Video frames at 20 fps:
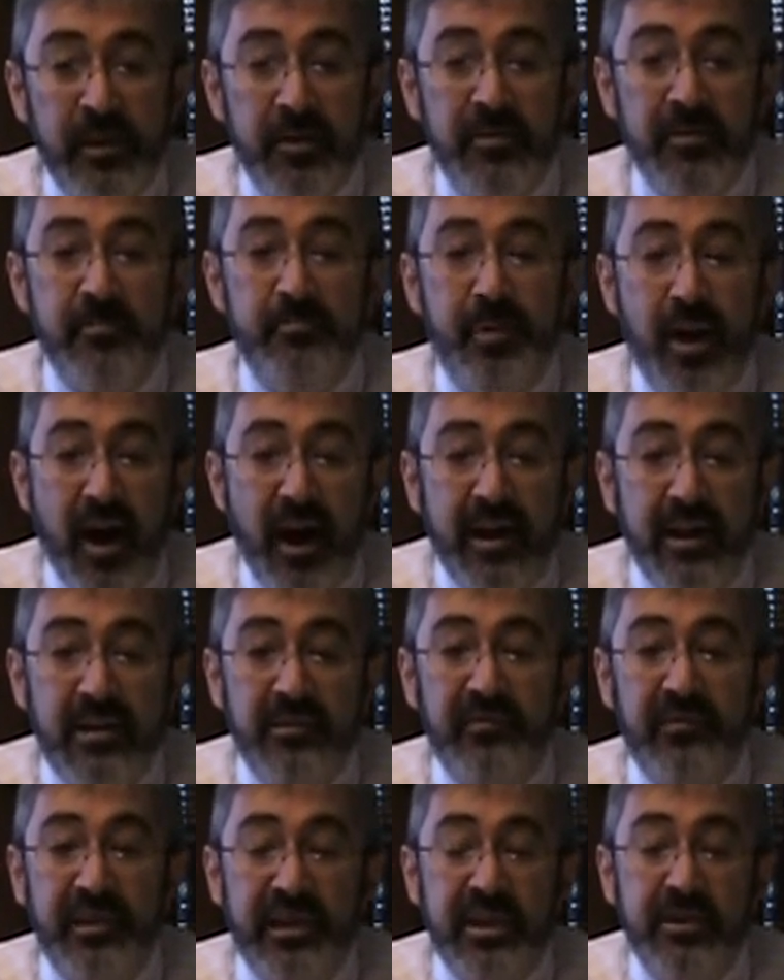the body
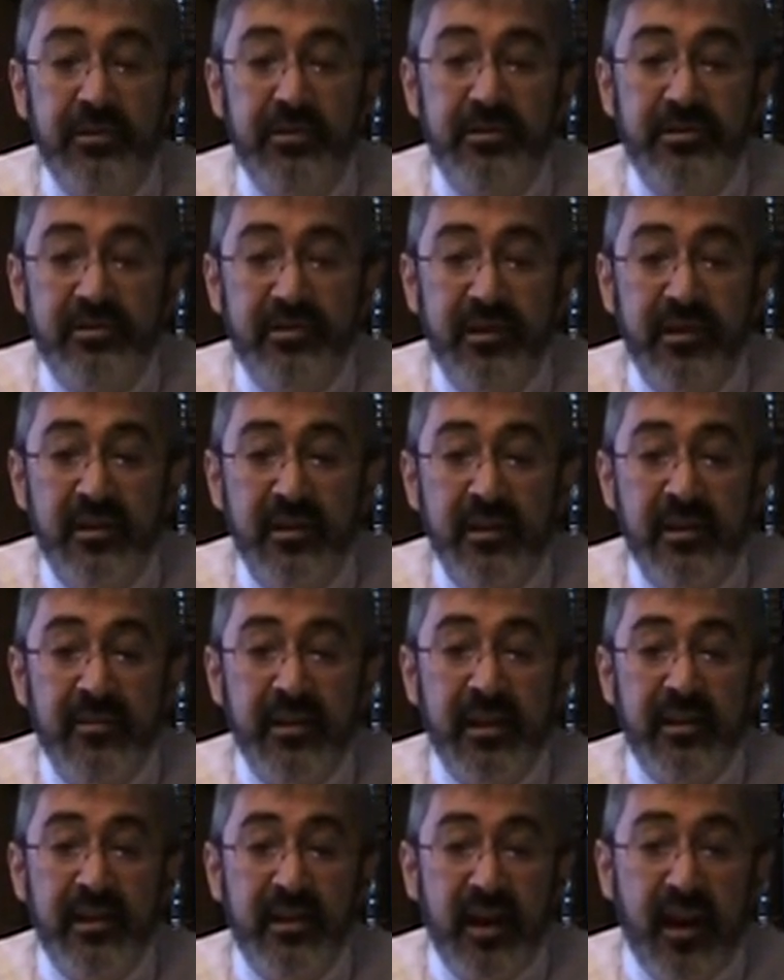of leaders
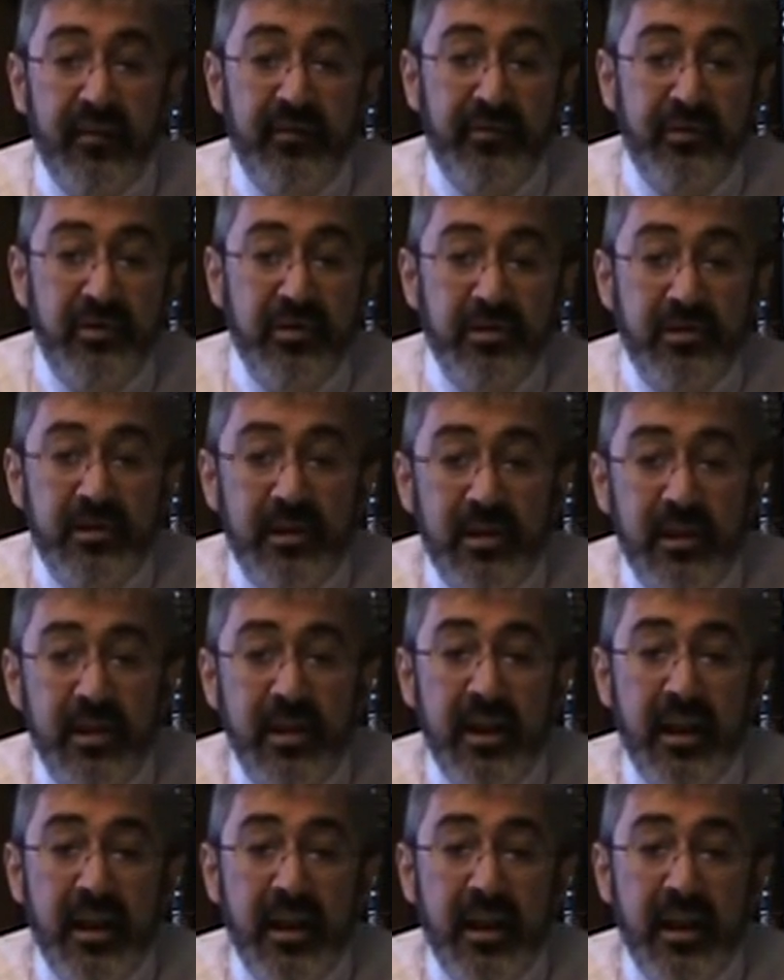that governed